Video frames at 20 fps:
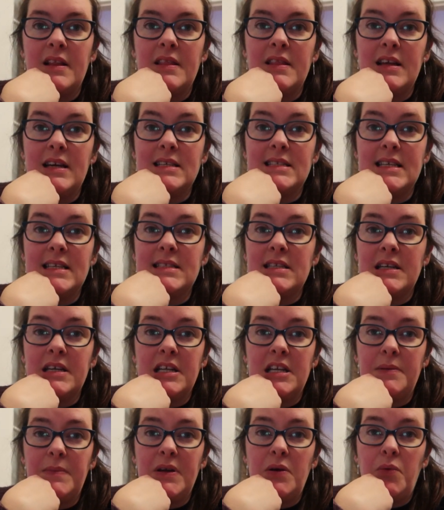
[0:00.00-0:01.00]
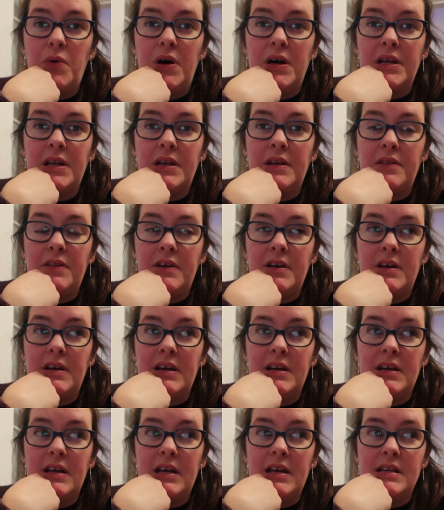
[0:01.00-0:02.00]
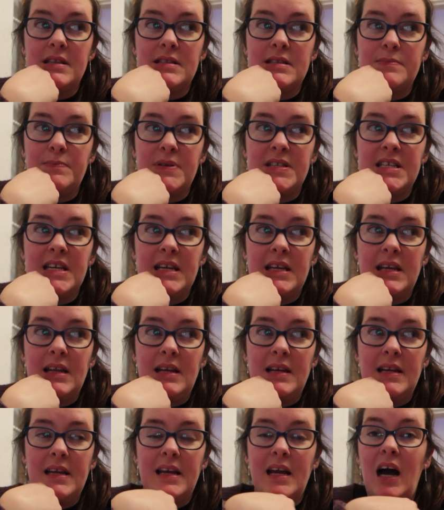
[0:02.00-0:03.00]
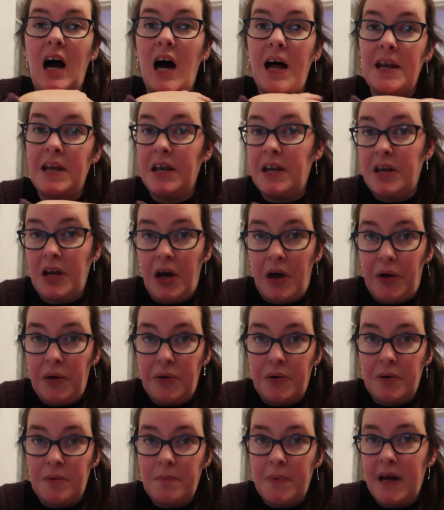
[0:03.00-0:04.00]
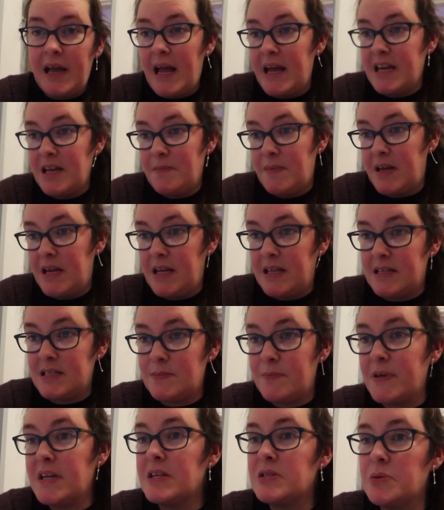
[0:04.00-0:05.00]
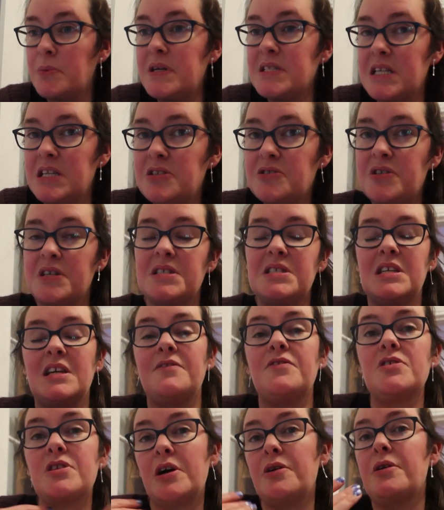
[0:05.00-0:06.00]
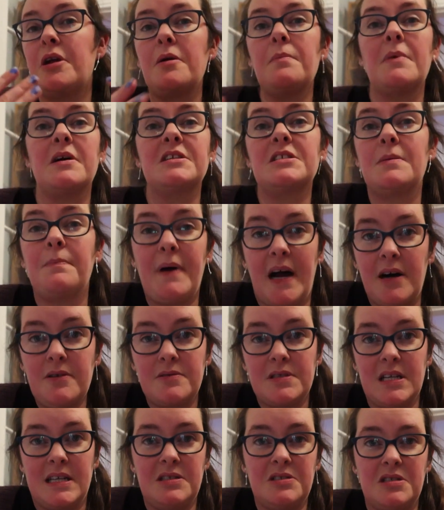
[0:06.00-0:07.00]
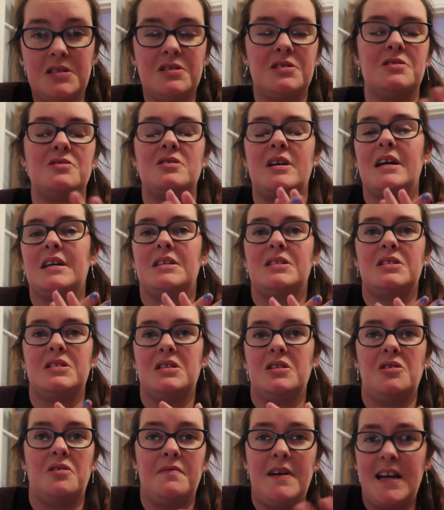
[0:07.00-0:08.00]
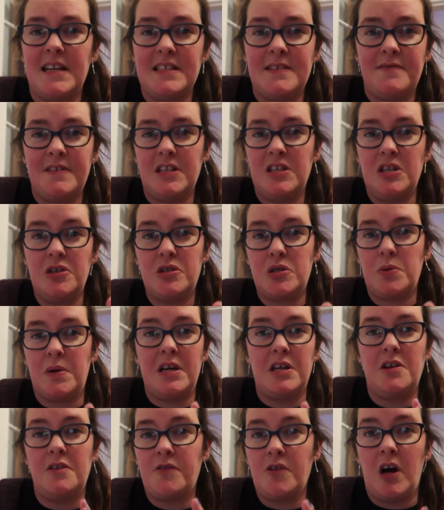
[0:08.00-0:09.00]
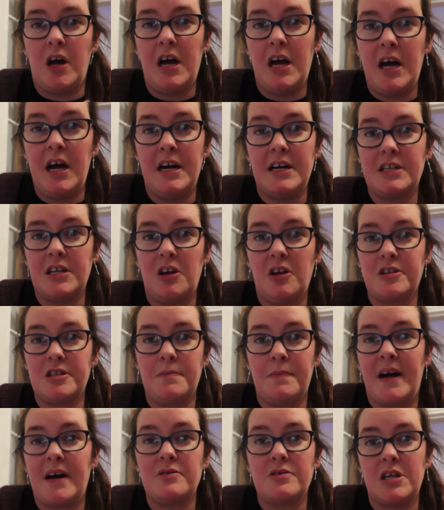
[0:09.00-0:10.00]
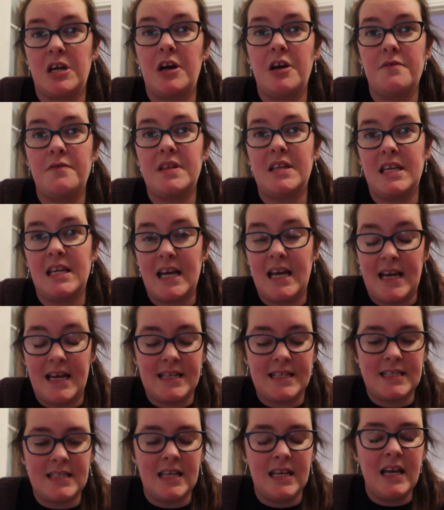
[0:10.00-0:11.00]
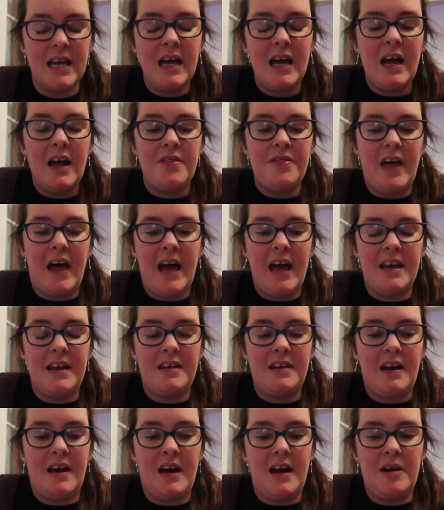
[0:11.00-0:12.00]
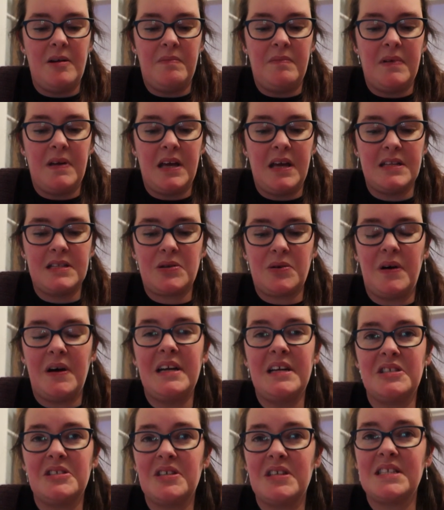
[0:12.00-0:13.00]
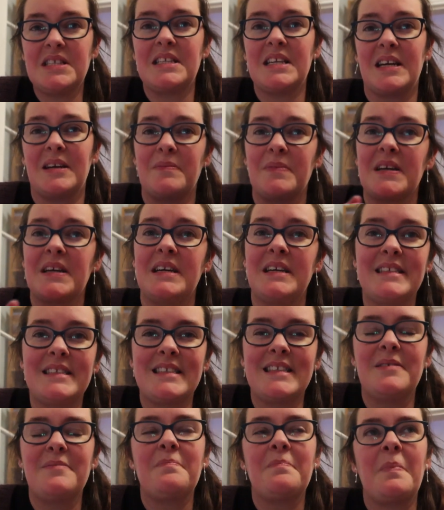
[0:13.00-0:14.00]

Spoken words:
This isn't going to be one that is particularly unknown by any means, but it's always interesting. If you don't know much about Dungeons and Dragons and you're relatively new to it and you've not heard a lot about it over the years, then it's quite interesting because